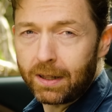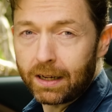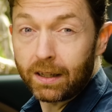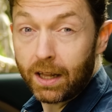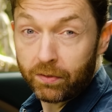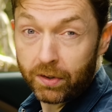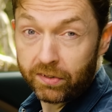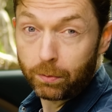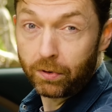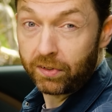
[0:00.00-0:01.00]
on a lot of other
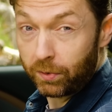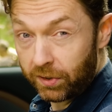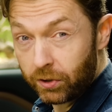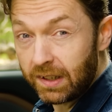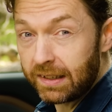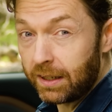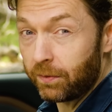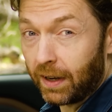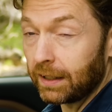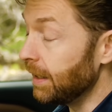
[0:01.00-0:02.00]
Subarus, so it's good to see it
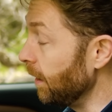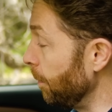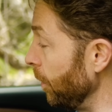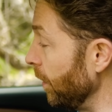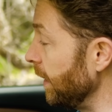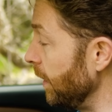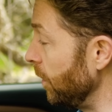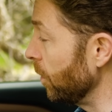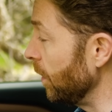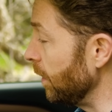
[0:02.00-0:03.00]
finally appearing
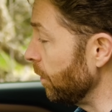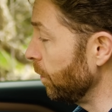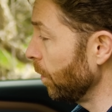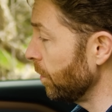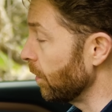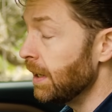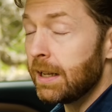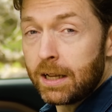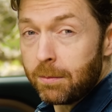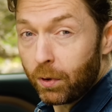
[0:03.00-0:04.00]
here in the Forester.
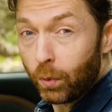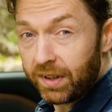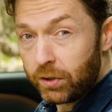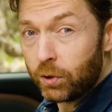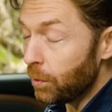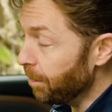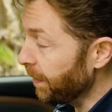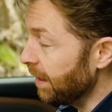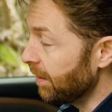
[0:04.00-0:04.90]
But what's new is